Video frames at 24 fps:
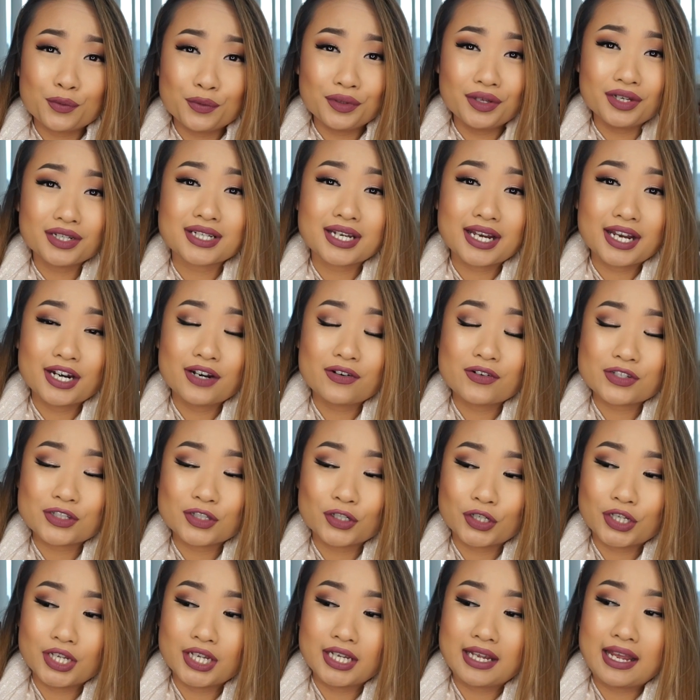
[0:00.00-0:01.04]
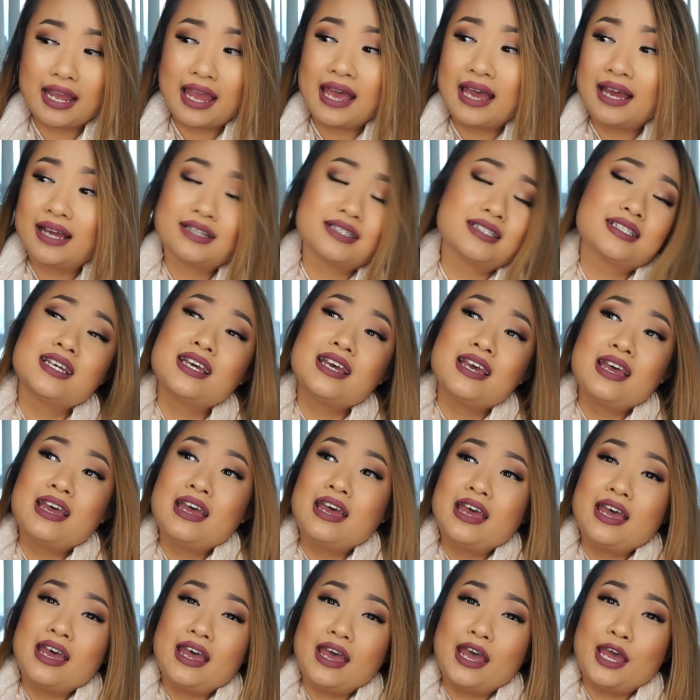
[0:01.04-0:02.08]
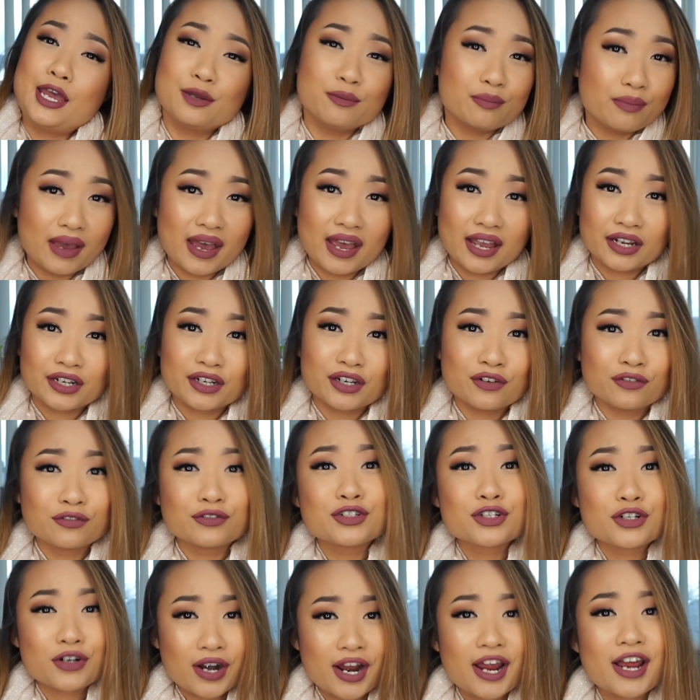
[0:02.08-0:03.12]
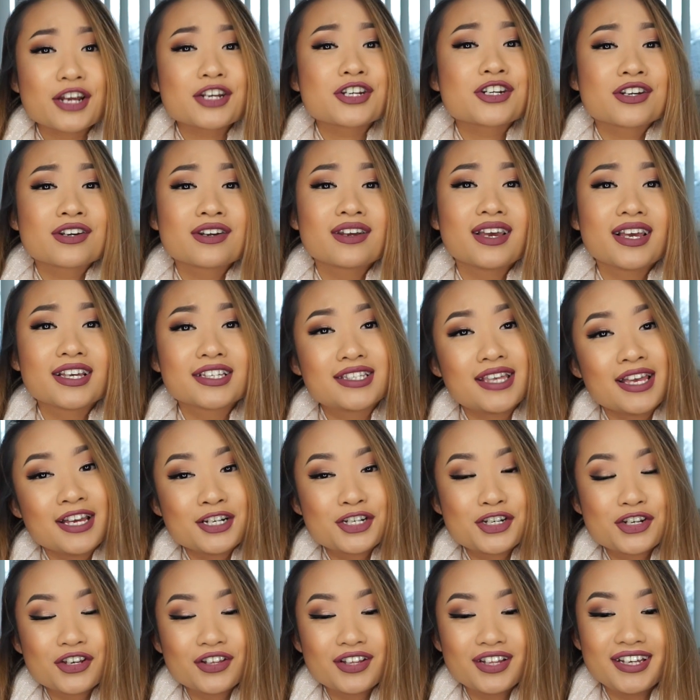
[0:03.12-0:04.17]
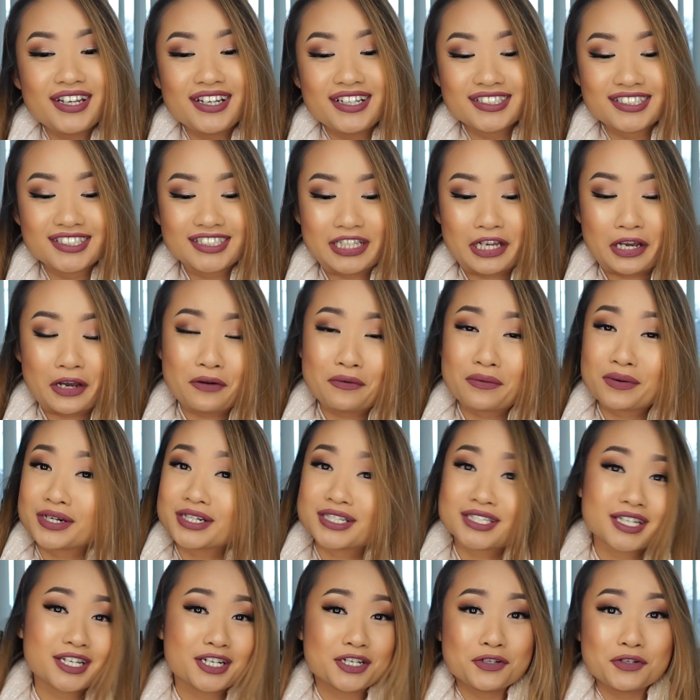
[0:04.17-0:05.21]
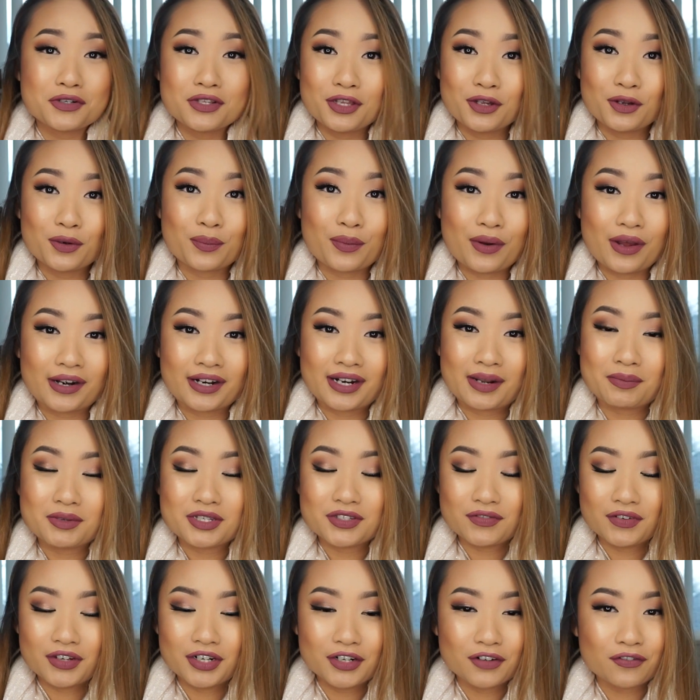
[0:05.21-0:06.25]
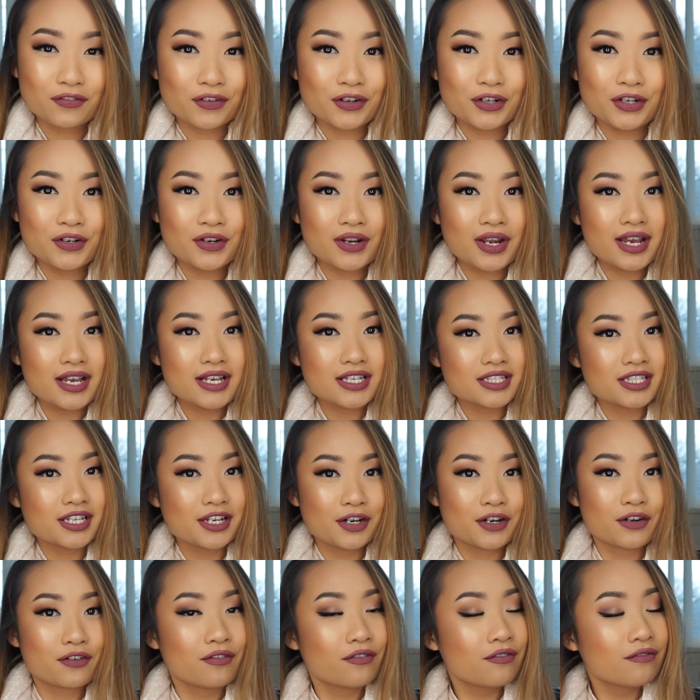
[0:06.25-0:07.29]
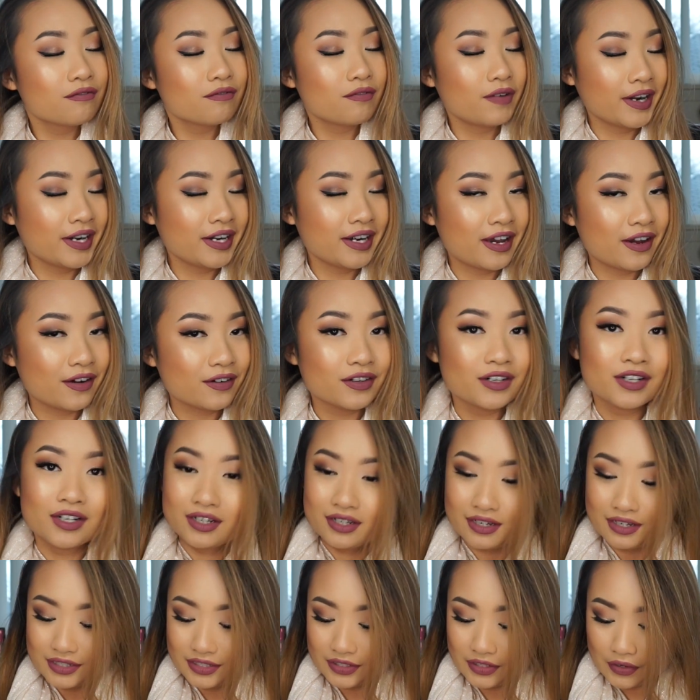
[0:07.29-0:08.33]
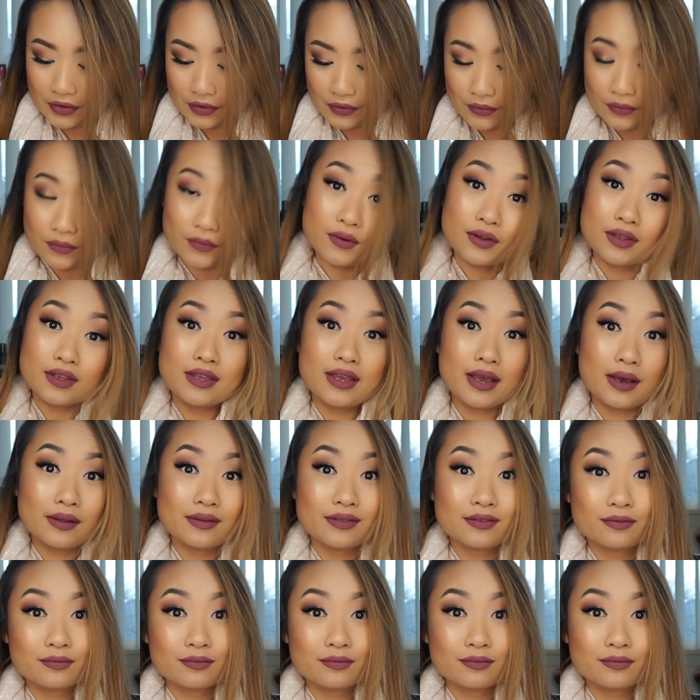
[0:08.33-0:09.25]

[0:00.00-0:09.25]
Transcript: really tired of just looking at a bag of trash essentially, so we're just gonna do a little product empties video for you guys here right now. So yeah,